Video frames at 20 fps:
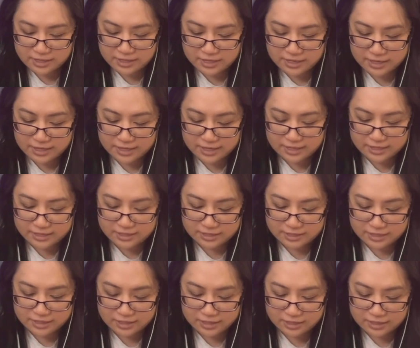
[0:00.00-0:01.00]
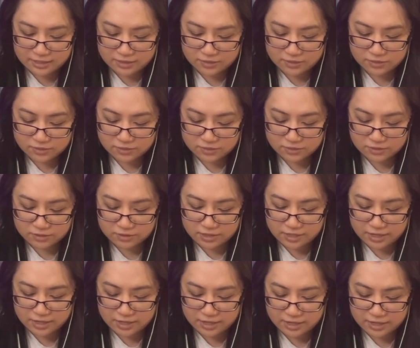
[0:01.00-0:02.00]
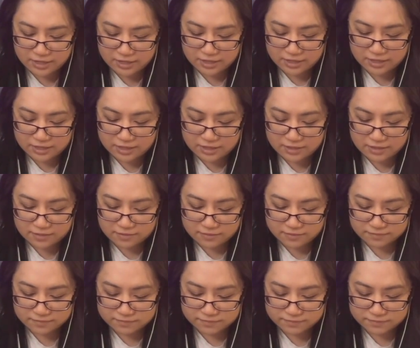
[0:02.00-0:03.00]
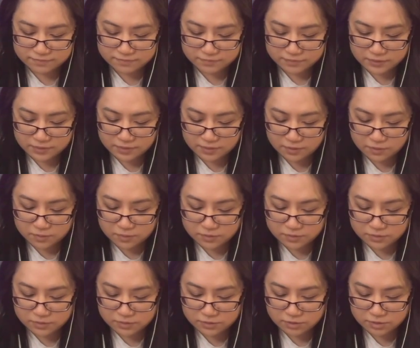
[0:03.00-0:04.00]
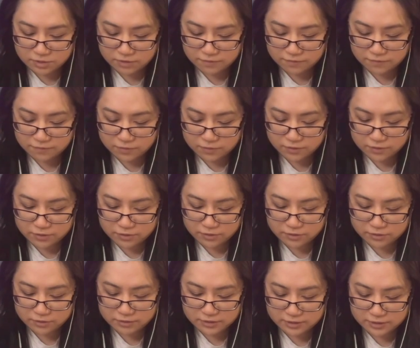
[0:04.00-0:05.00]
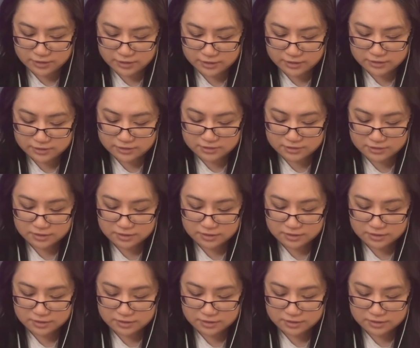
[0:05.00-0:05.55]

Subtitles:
and angle A equals 34 degrees.